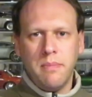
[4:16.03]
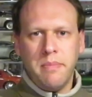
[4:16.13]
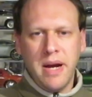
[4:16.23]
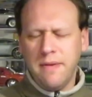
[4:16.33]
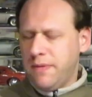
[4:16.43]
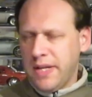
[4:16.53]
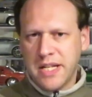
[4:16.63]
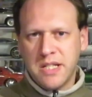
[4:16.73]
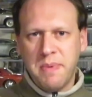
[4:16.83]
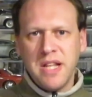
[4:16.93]
Painfully
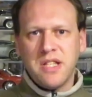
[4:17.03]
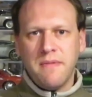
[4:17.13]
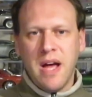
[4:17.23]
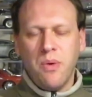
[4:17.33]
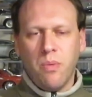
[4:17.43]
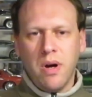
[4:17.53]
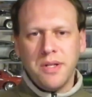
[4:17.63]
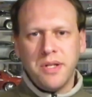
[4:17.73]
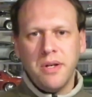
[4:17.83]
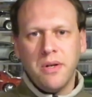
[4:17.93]
expensive that
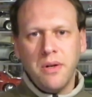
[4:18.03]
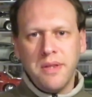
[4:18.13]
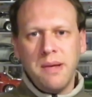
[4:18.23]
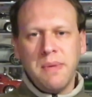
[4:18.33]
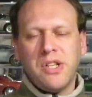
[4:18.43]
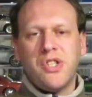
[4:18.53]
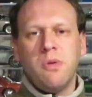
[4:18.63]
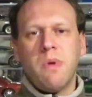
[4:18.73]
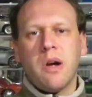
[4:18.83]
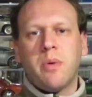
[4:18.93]
was. Good thing Mick
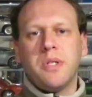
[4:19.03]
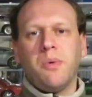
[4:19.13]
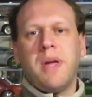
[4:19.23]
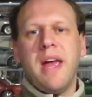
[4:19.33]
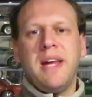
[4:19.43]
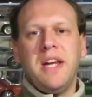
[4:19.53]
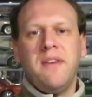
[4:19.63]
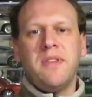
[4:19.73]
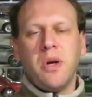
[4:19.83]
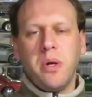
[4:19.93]
Schumacher was okay,
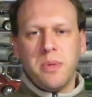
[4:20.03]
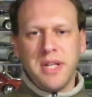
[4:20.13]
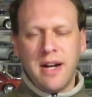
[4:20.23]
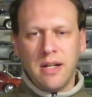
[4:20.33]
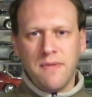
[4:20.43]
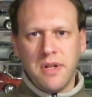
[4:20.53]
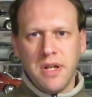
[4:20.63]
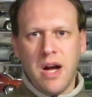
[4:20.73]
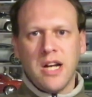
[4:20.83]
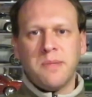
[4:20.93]
even though he was airlifted
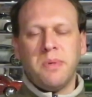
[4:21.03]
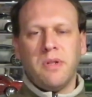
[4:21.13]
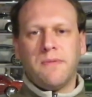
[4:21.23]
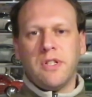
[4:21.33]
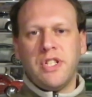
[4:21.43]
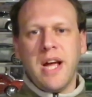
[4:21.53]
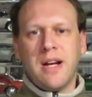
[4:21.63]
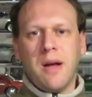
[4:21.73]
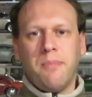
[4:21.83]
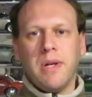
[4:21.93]
to hospital for
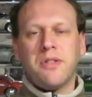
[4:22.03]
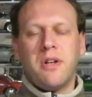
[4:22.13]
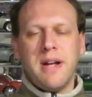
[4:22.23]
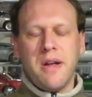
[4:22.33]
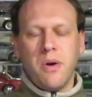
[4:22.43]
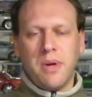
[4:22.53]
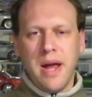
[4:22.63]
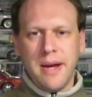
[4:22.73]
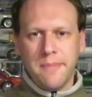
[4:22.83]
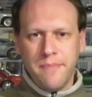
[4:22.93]
checkup, but turned out
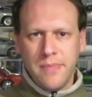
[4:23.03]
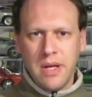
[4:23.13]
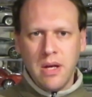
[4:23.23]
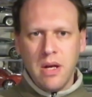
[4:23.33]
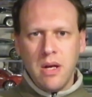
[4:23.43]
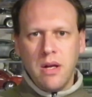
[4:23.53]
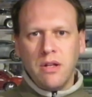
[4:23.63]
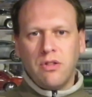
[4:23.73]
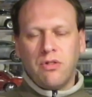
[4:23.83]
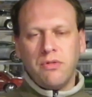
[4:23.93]
okay.
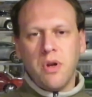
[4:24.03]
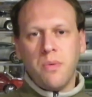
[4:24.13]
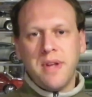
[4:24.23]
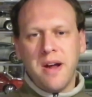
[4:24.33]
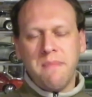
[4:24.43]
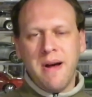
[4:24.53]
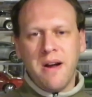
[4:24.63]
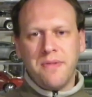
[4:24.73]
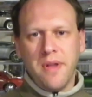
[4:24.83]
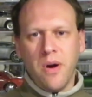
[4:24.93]
No doubt
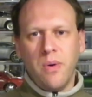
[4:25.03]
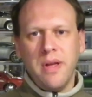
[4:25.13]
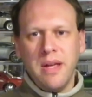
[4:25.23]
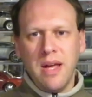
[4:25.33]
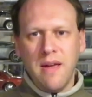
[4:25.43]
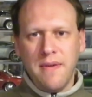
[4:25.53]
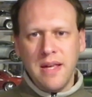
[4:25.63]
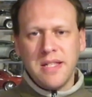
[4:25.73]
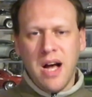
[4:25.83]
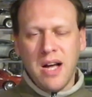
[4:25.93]
about it, though. If
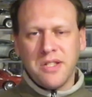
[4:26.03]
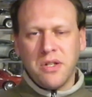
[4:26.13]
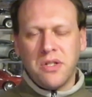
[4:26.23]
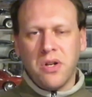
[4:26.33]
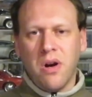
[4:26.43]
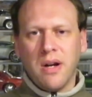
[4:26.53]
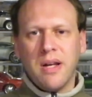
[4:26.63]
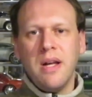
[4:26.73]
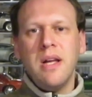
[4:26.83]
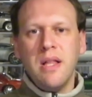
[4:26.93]
his Haas could
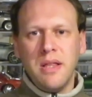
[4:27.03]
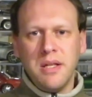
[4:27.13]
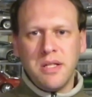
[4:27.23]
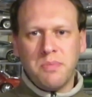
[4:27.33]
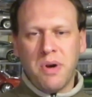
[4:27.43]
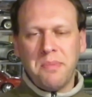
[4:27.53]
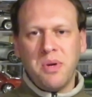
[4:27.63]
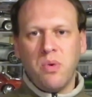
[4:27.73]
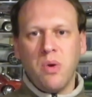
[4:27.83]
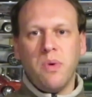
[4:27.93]
talk, this is
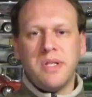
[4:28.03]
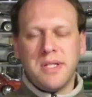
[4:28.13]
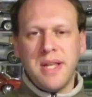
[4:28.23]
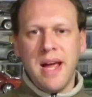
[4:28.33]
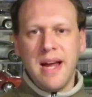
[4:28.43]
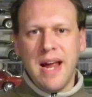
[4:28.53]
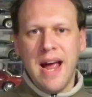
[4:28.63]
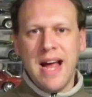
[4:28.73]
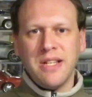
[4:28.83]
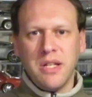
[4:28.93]
probably what it would say
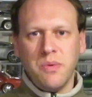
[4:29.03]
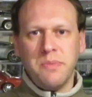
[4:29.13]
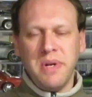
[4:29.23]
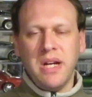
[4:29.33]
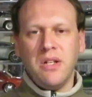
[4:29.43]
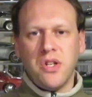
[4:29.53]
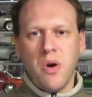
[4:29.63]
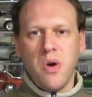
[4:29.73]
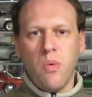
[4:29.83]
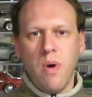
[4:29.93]
as it was being
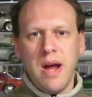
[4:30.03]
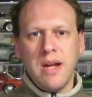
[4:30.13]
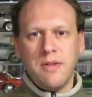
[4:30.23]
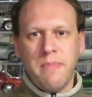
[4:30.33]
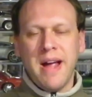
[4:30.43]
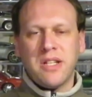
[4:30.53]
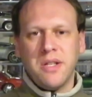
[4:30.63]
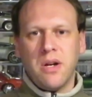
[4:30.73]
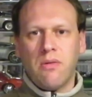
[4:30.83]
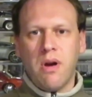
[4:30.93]
towed away back to
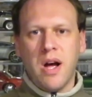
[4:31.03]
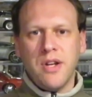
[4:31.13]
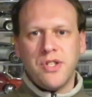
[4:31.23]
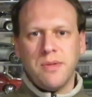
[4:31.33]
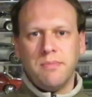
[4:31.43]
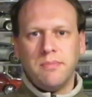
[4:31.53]
the garage.